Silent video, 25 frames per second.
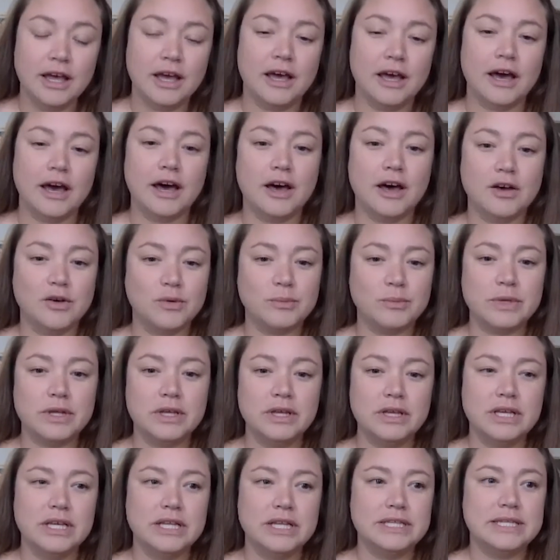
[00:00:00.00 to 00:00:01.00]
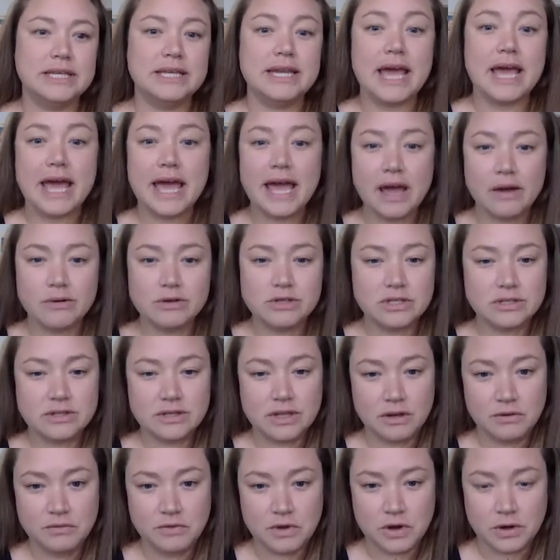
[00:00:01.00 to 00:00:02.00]
Um, today, I was just
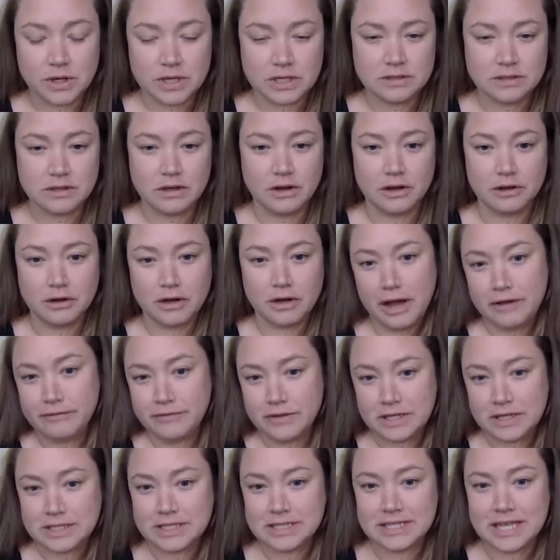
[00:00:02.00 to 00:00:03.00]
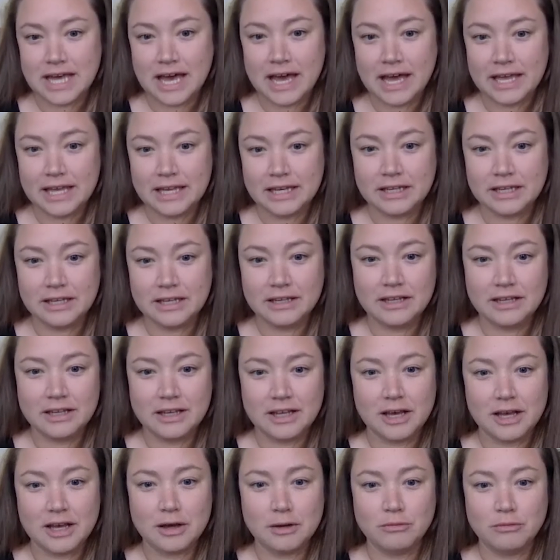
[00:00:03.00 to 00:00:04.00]
going to focus on graphic design.
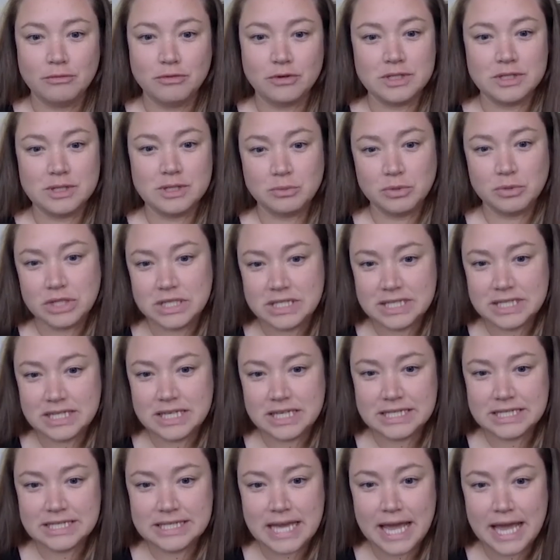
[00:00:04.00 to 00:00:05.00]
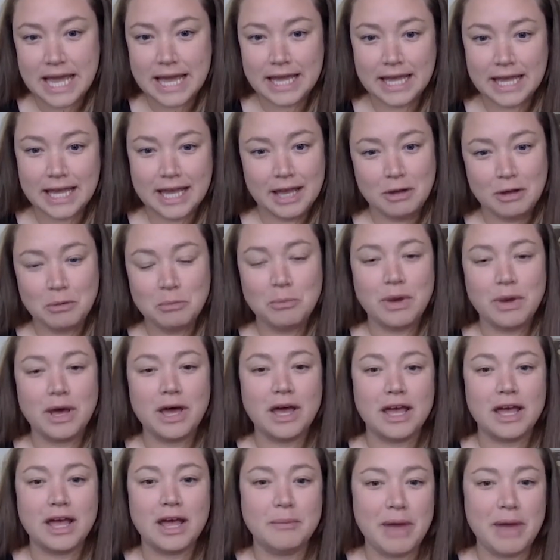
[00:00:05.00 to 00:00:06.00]
Um, for simplicity's sake,
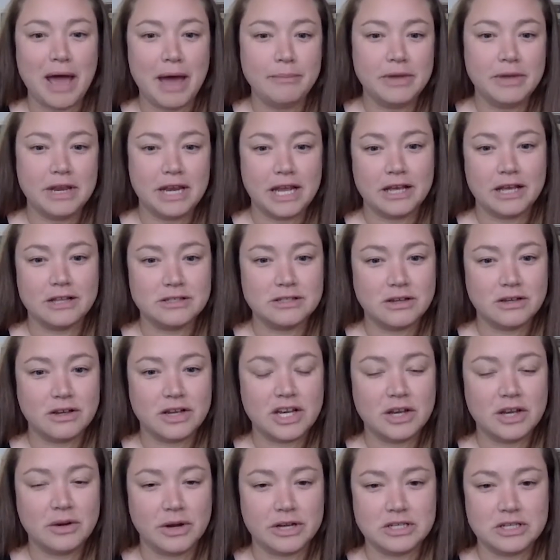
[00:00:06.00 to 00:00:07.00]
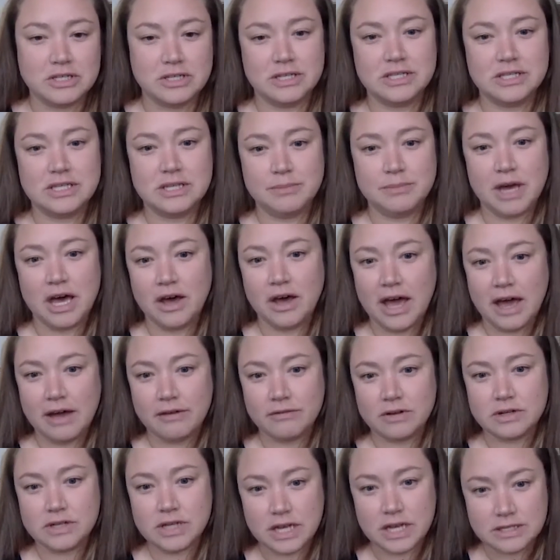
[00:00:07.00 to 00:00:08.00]
but I'm happy to answer any questions about
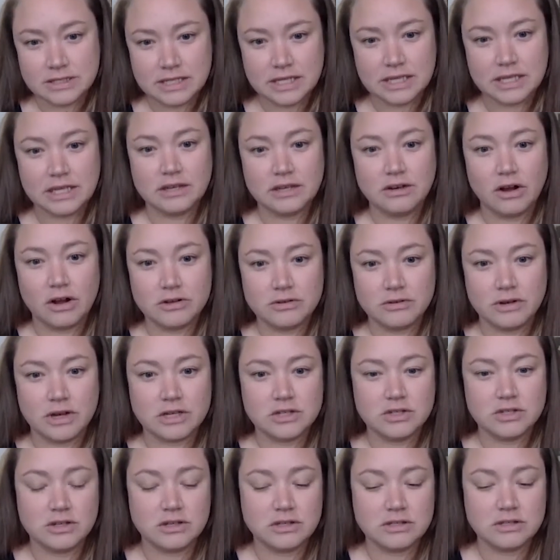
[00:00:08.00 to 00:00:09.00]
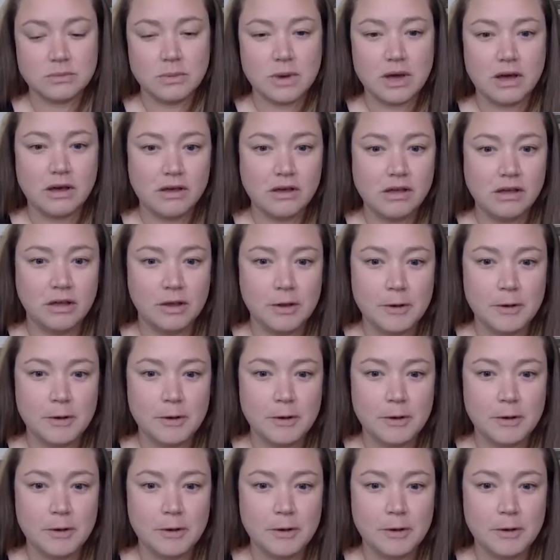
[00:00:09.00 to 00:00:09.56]
advertising and art direction as well.